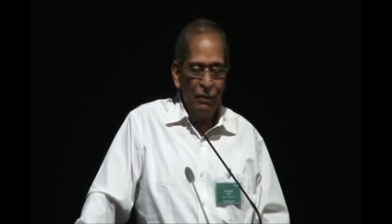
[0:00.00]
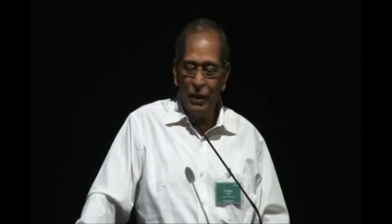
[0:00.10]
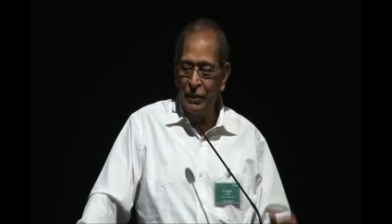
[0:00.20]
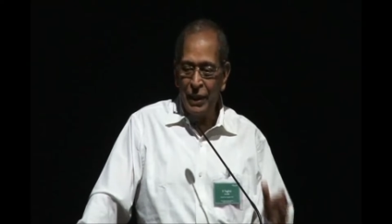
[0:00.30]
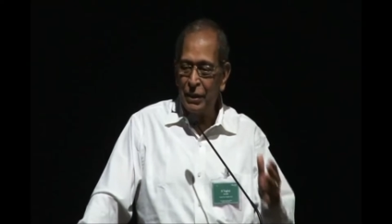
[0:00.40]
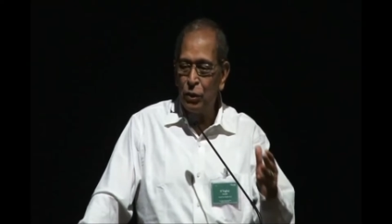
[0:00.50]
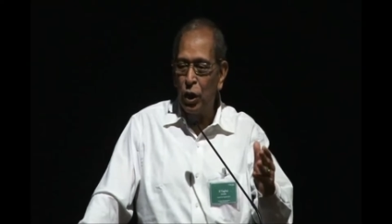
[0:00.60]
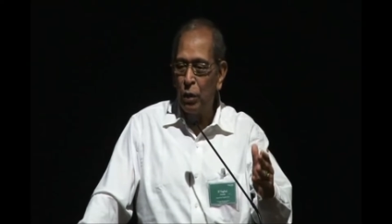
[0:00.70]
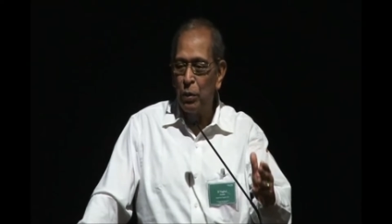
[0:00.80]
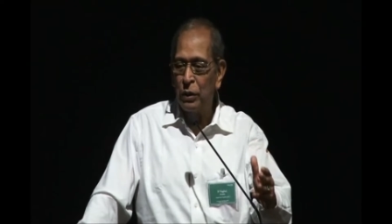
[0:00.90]
We have just
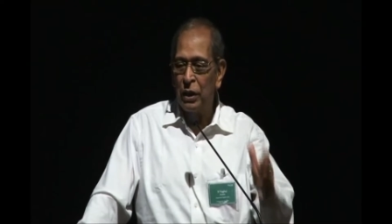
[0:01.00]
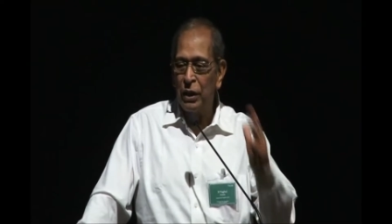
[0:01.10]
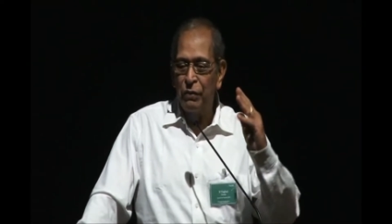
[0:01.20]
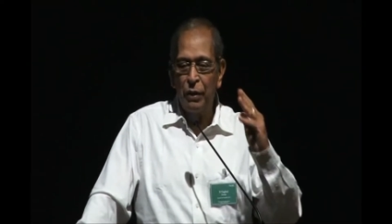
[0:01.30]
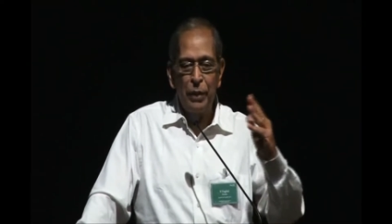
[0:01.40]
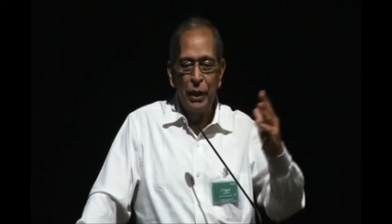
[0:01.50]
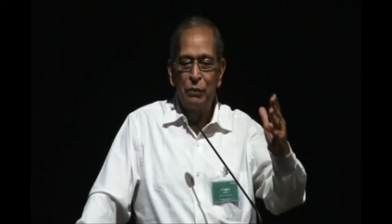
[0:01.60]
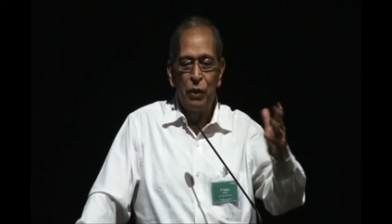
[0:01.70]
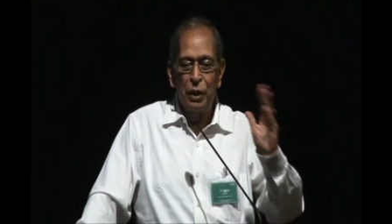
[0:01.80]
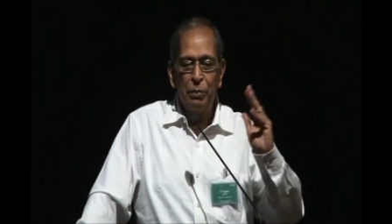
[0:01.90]
got about 35
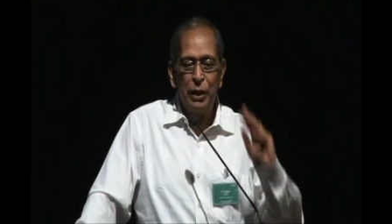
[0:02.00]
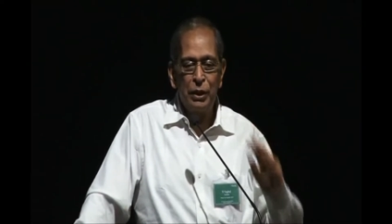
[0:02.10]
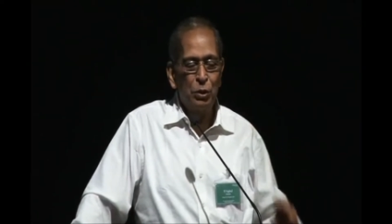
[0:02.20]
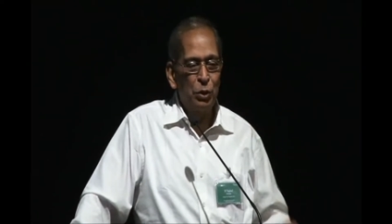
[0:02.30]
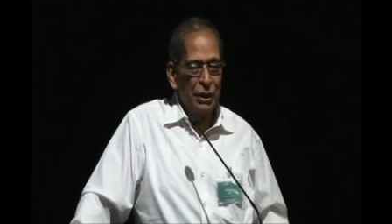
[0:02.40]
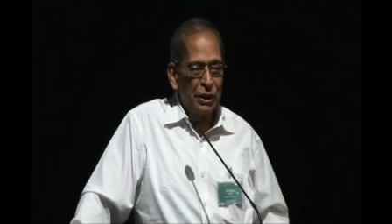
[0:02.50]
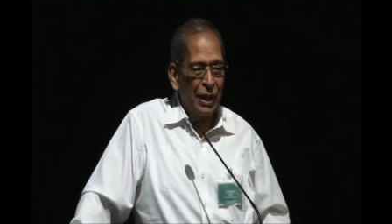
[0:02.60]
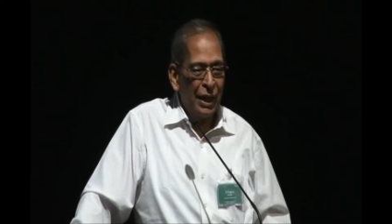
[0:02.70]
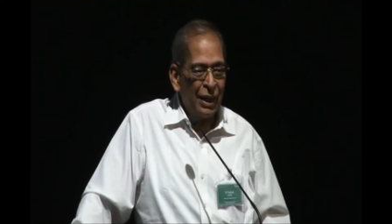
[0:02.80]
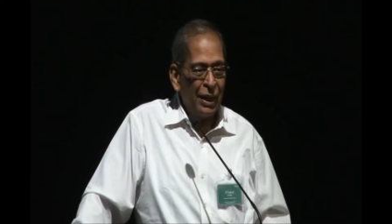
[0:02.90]
minutes, 40 minutes to reach
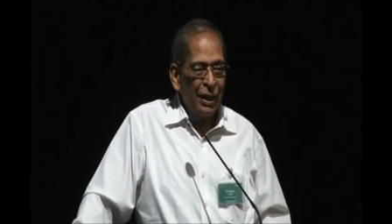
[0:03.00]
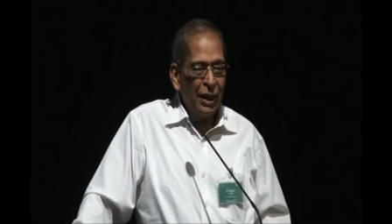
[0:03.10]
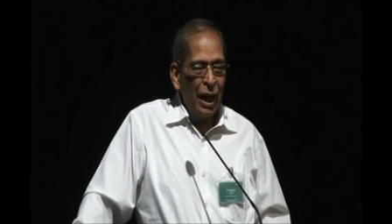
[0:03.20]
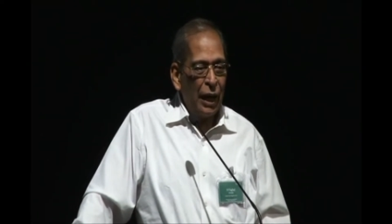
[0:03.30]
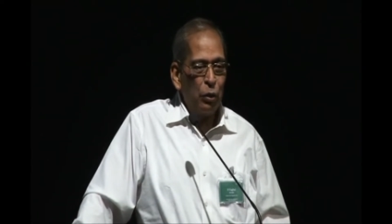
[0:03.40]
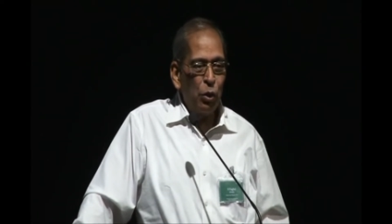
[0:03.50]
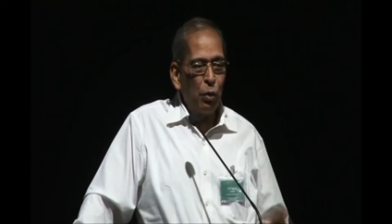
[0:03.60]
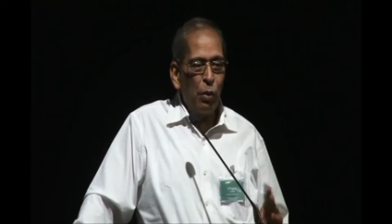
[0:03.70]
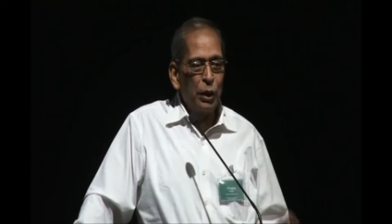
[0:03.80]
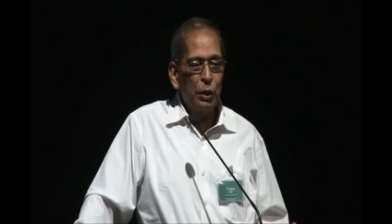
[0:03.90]
that. I don't
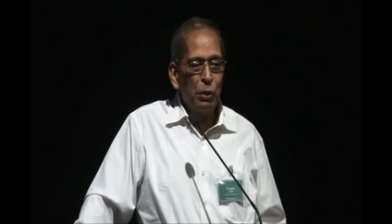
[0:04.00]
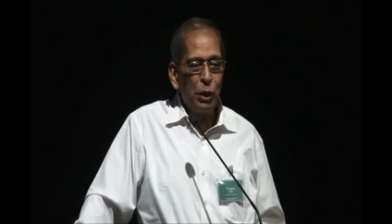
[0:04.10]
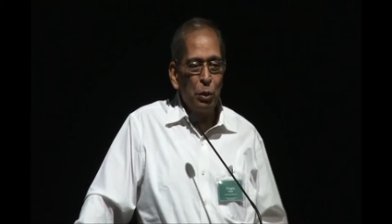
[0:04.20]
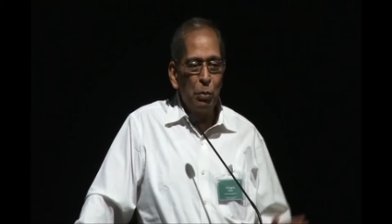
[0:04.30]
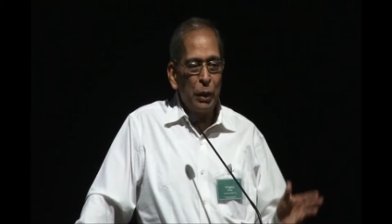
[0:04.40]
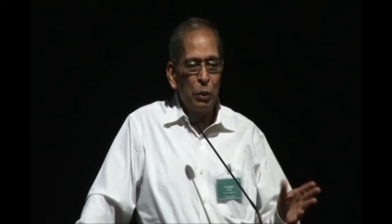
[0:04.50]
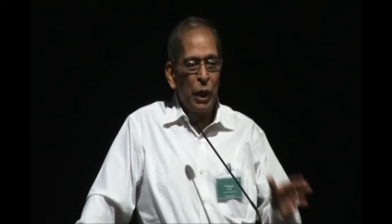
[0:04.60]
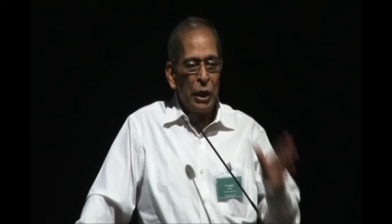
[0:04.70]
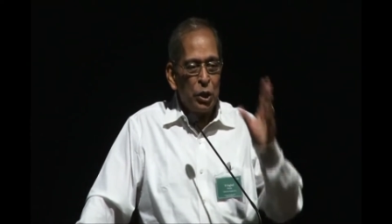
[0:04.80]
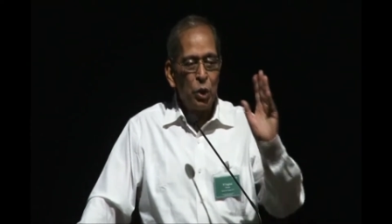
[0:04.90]
know what you will do, but
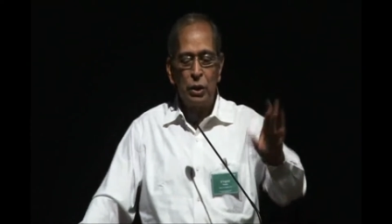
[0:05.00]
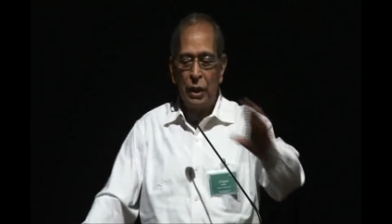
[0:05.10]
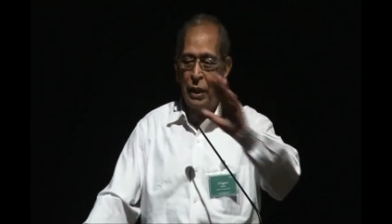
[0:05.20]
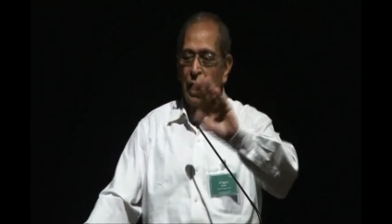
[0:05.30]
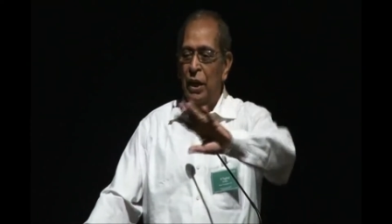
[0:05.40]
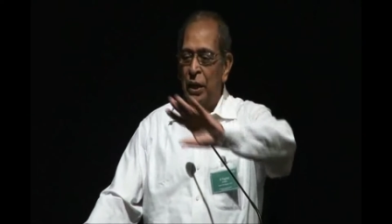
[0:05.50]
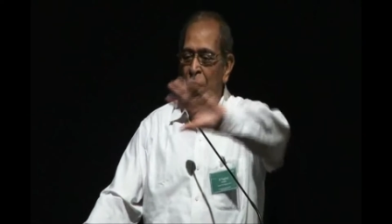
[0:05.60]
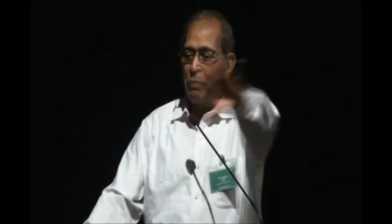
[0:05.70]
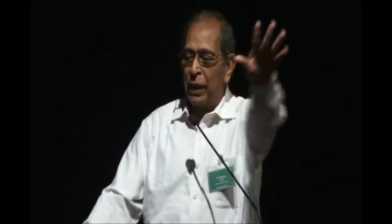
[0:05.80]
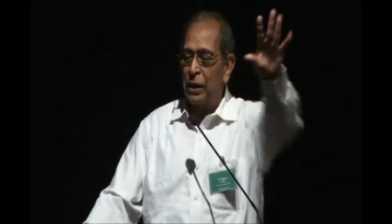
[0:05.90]
you ensure that there are
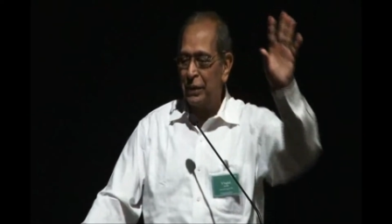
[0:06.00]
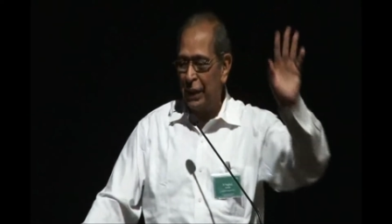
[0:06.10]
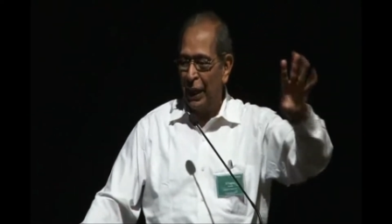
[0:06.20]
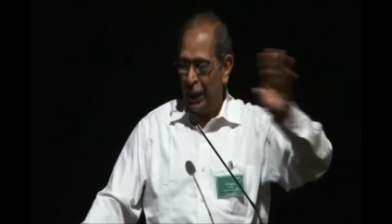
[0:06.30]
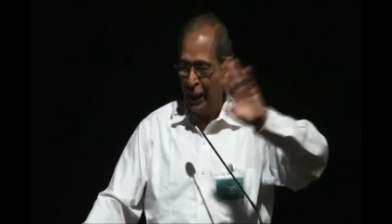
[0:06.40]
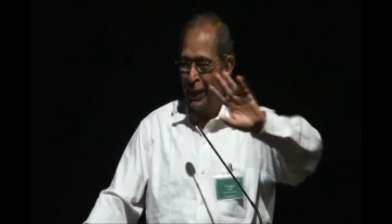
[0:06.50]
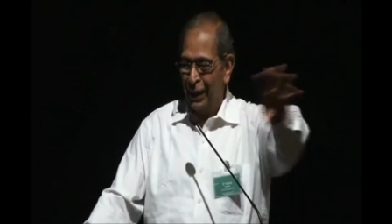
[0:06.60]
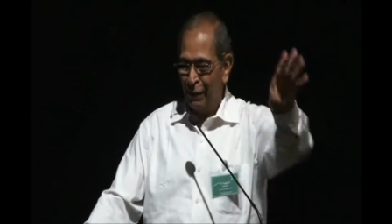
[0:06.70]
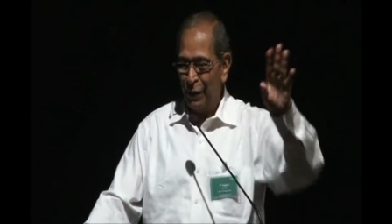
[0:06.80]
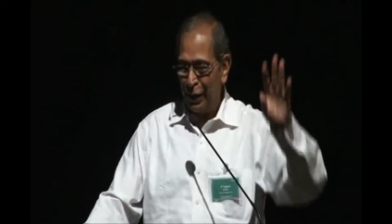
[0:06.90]
enough beggars there
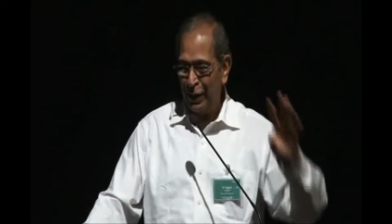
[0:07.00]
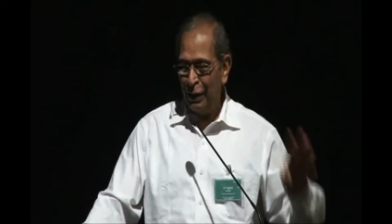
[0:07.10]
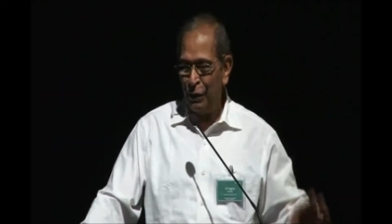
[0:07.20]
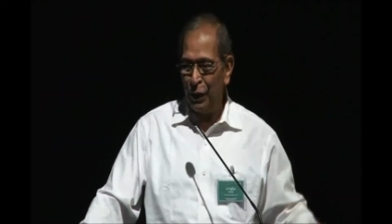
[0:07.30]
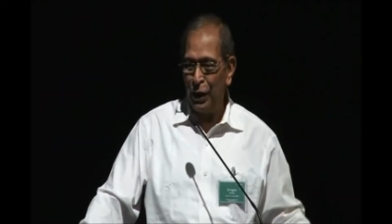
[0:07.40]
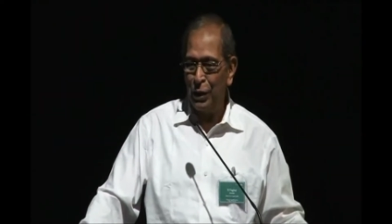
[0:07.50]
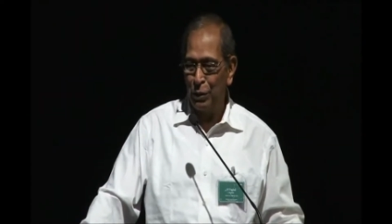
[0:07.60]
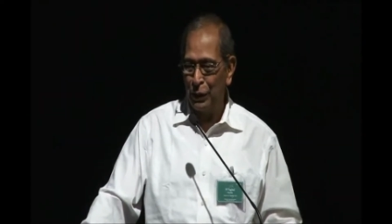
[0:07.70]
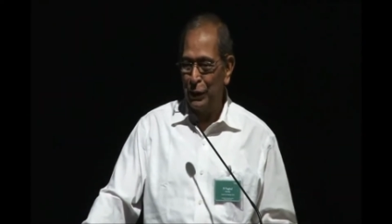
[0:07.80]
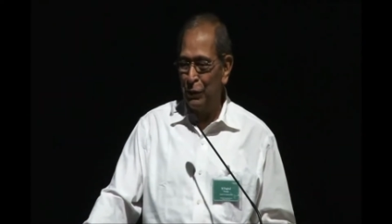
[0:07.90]
for, for her
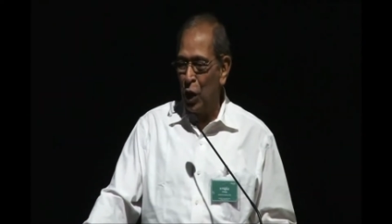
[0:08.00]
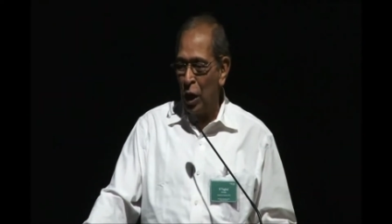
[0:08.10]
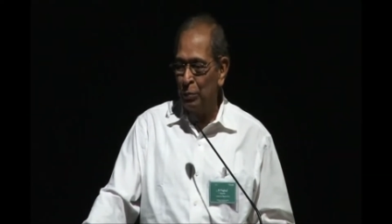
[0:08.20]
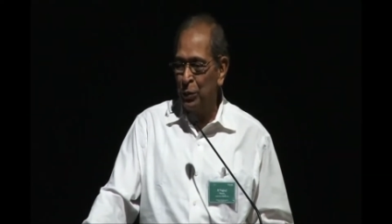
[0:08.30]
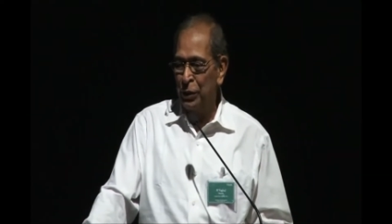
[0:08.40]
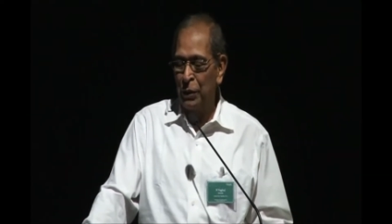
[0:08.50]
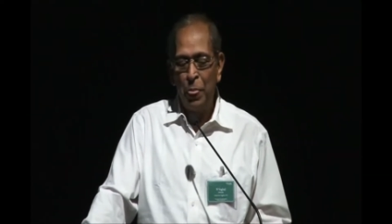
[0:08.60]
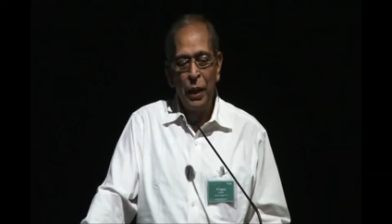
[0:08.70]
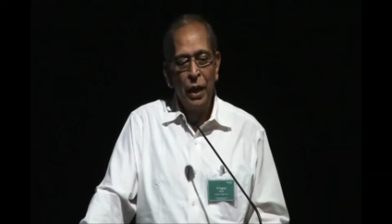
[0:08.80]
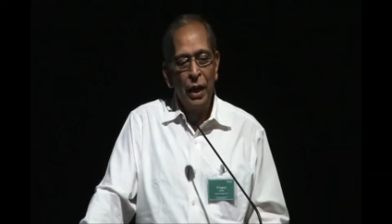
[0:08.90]
to receive the alms.
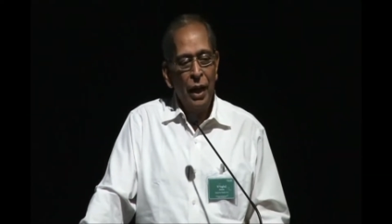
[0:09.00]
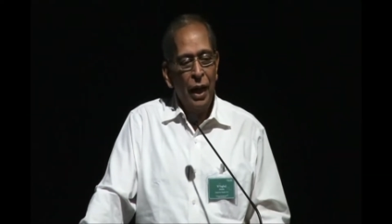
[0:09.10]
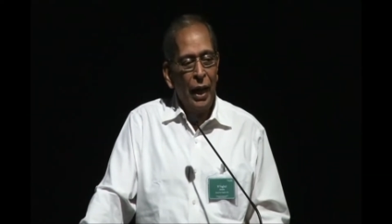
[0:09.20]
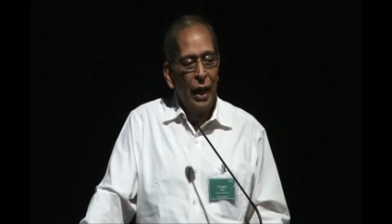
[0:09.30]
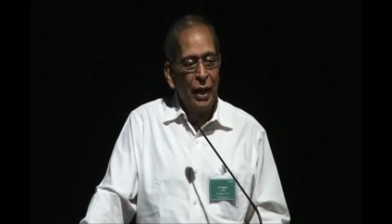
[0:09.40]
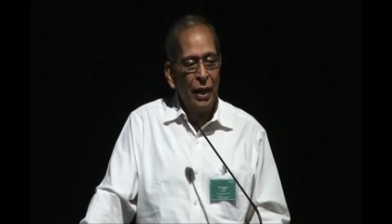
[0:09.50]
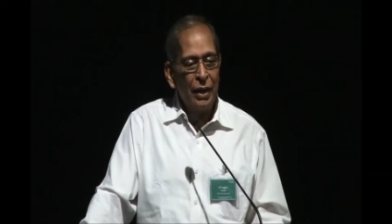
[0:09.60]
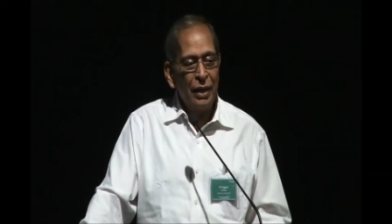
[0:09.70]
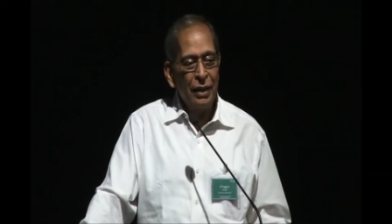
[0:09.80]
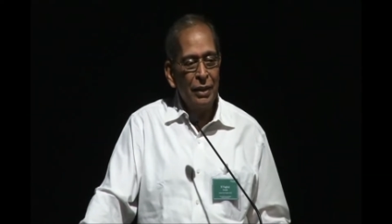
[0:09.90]

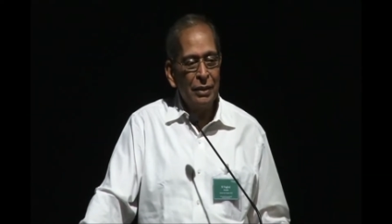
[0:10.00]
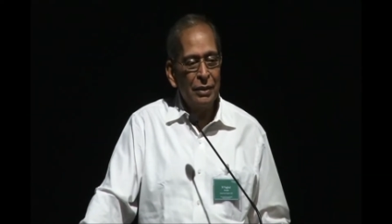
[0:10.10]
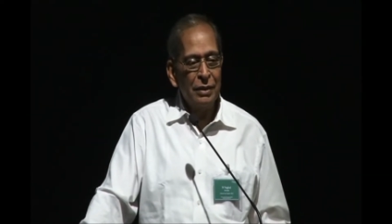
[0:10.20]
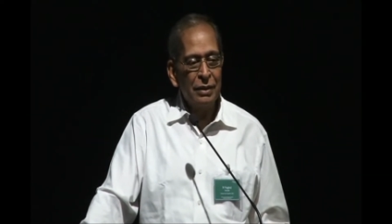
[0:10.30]
And uh,